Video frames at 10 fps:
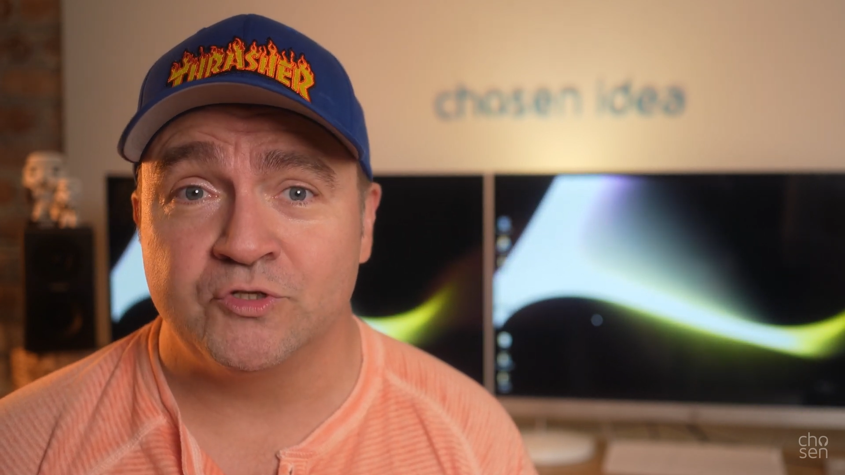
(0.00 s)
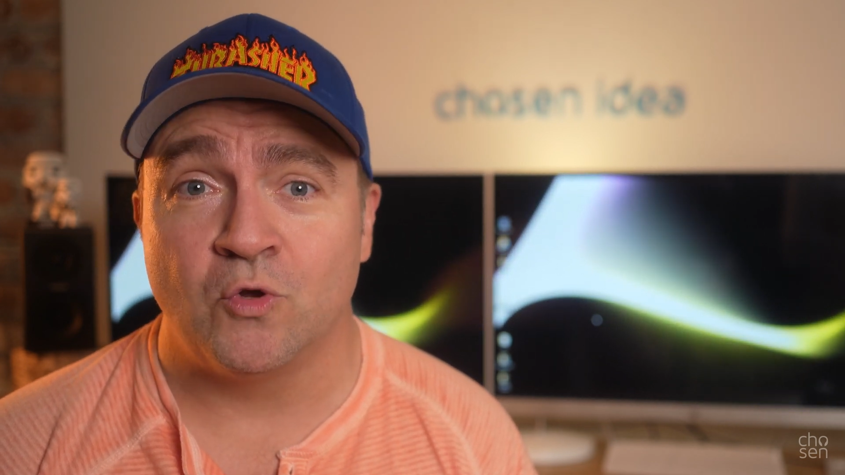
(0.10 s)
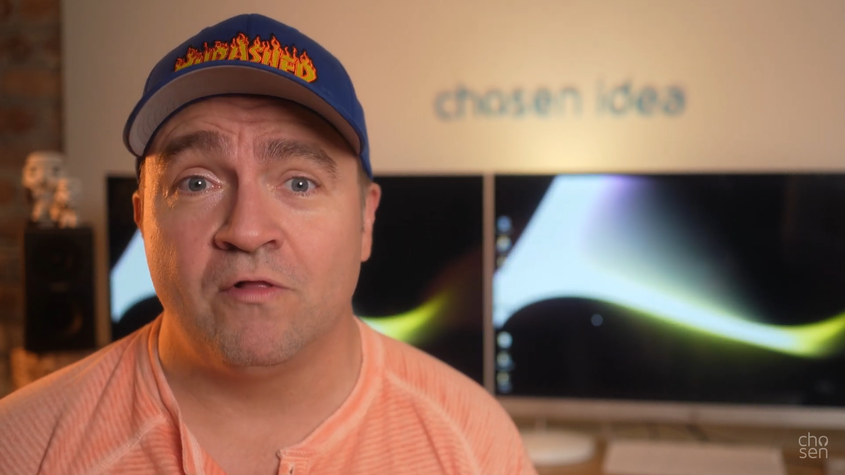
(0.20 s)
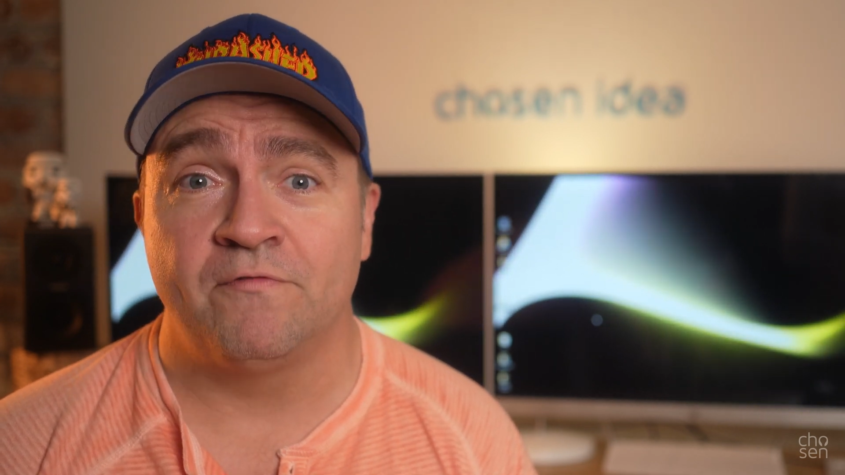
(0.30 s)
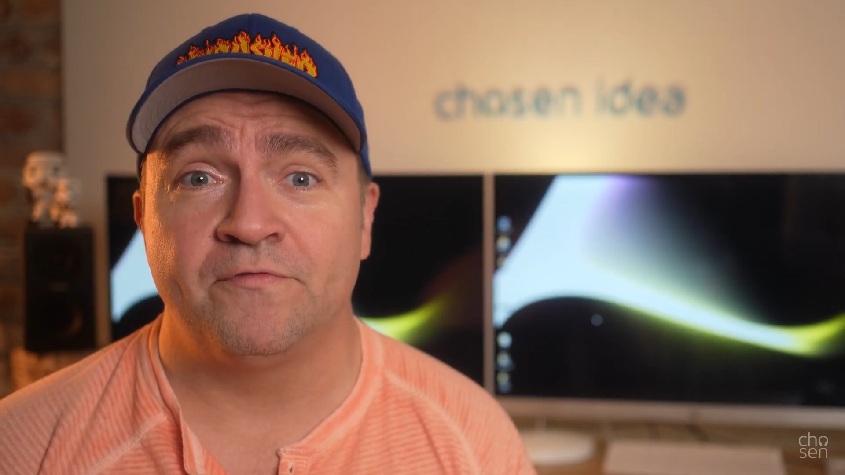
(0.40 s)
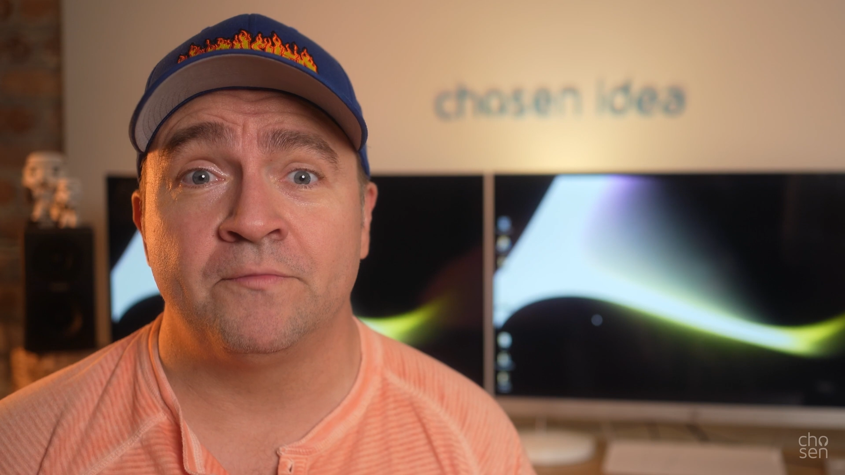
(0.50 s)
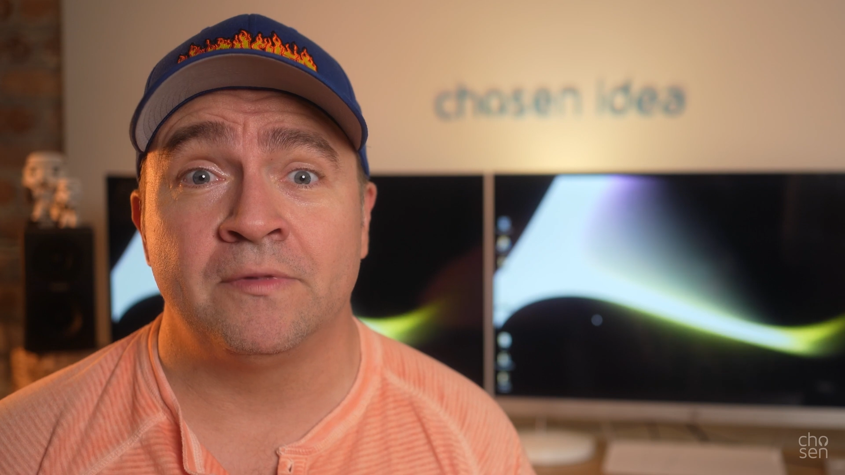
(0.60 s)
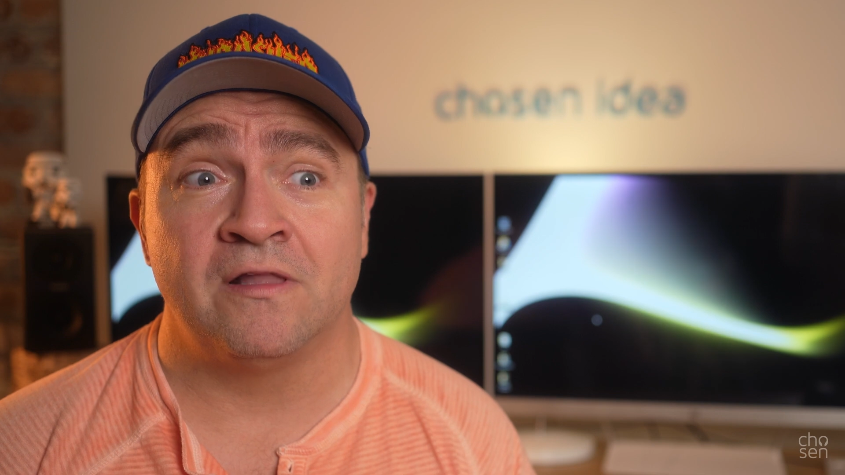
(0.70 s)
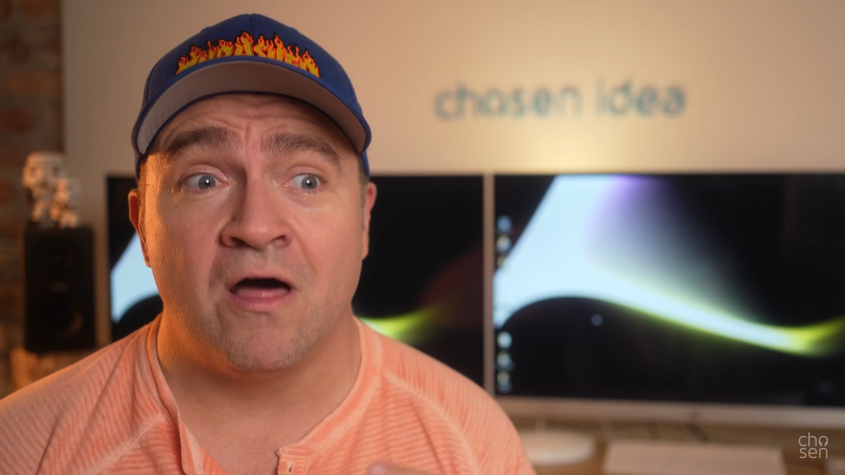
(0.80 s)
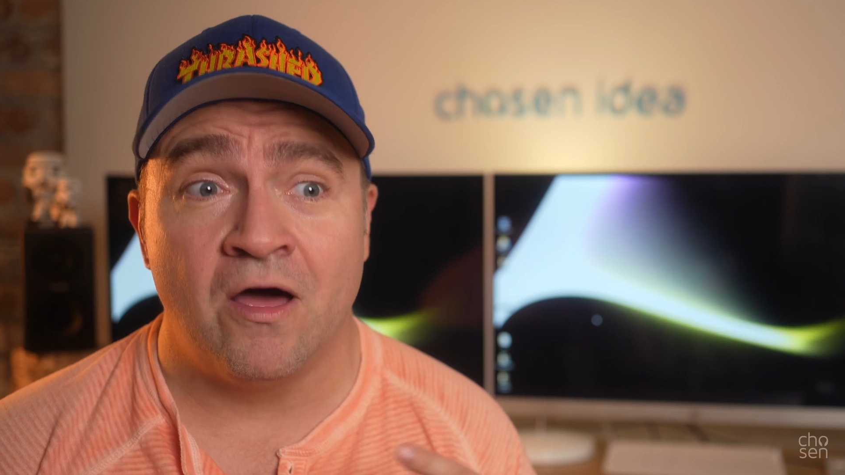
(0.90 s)
Joel
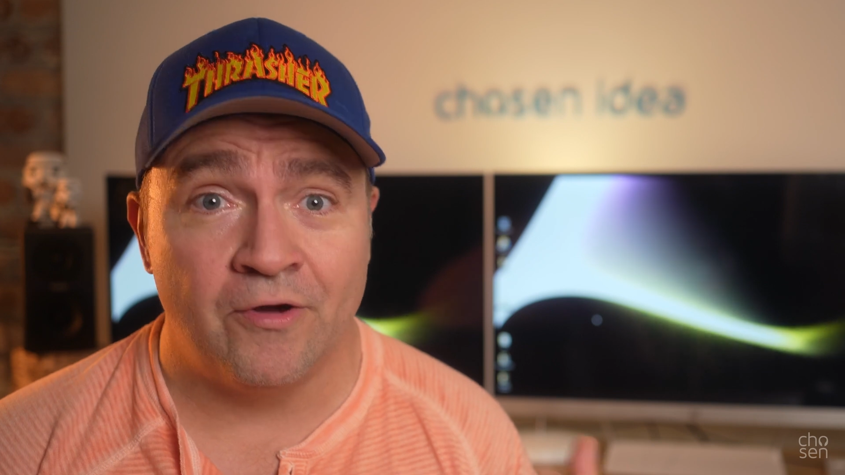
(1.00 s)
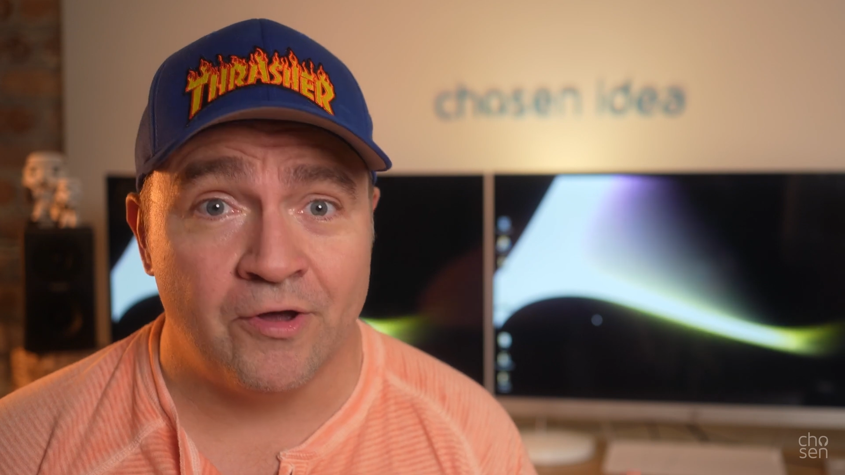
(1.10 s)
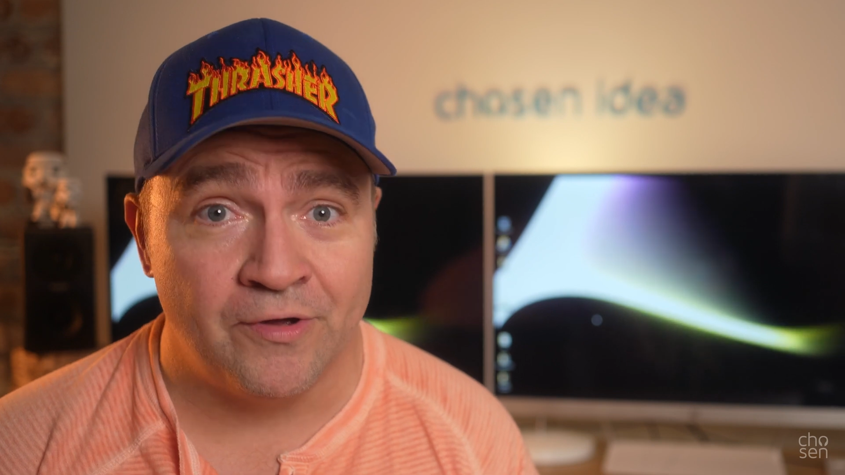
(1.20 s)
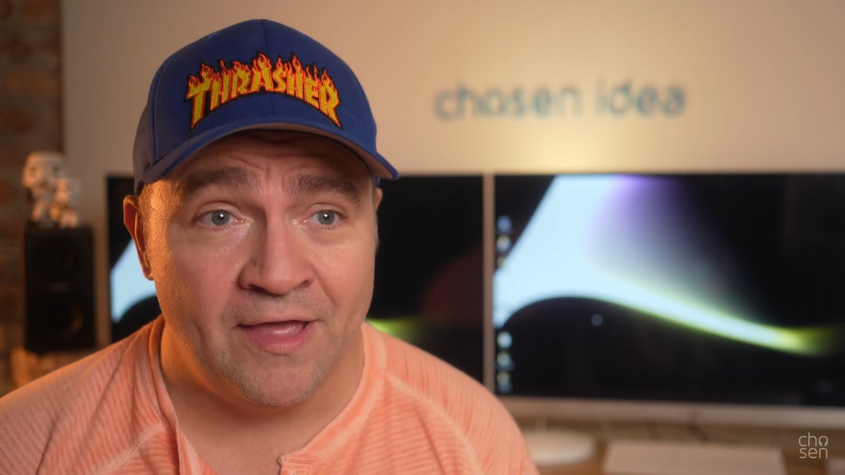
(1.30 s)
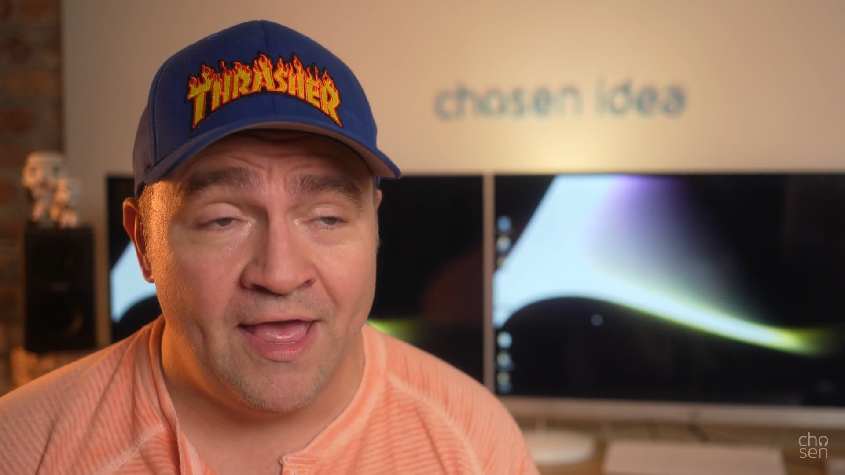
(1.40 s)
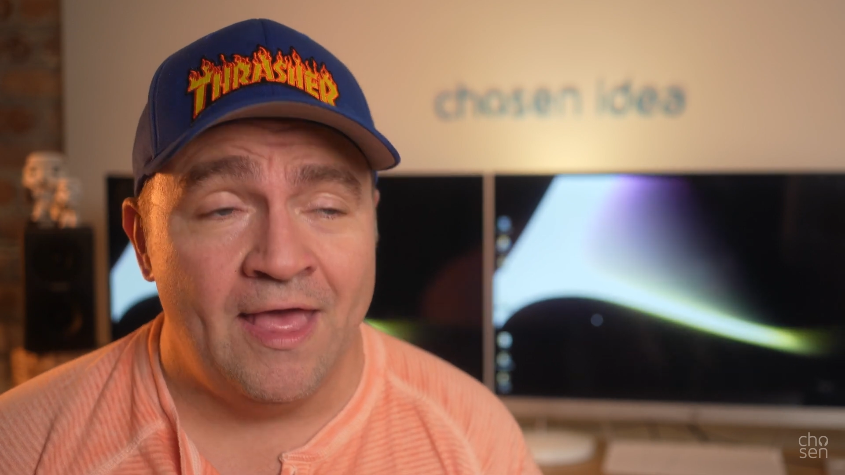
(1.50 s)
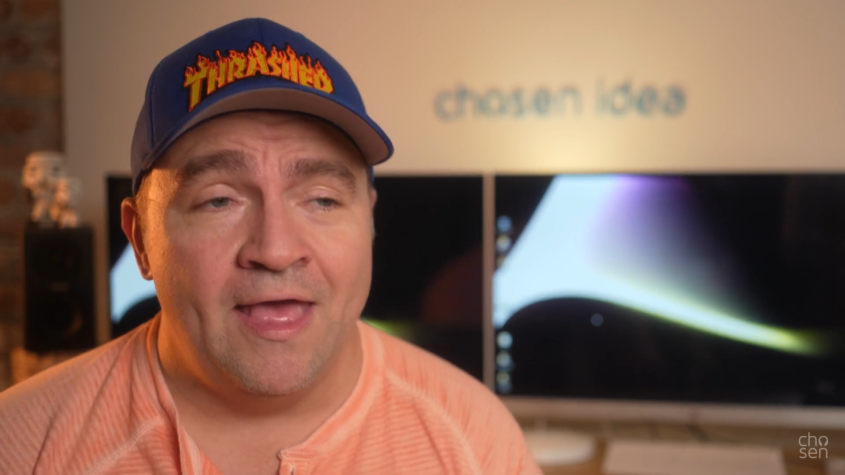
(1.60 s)
Fumalaro.